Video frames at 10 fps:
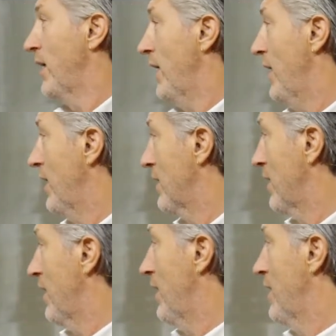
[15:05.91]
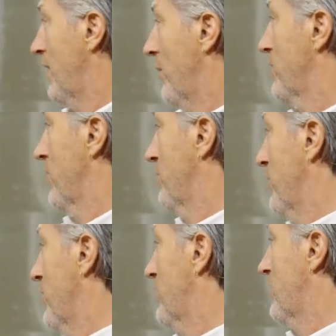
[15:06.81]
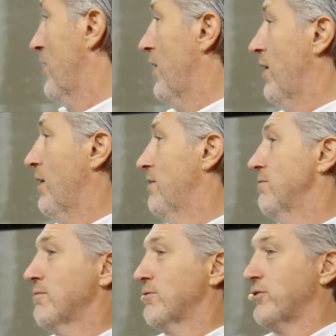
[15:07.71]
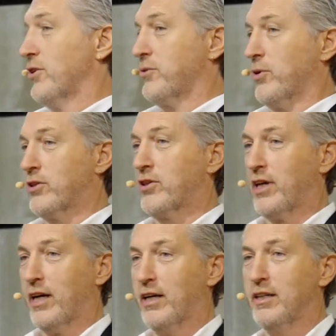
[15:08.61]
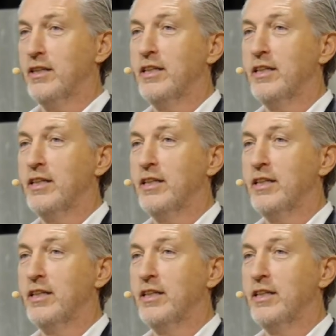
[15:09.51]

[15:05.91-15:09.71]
and that was our first work together.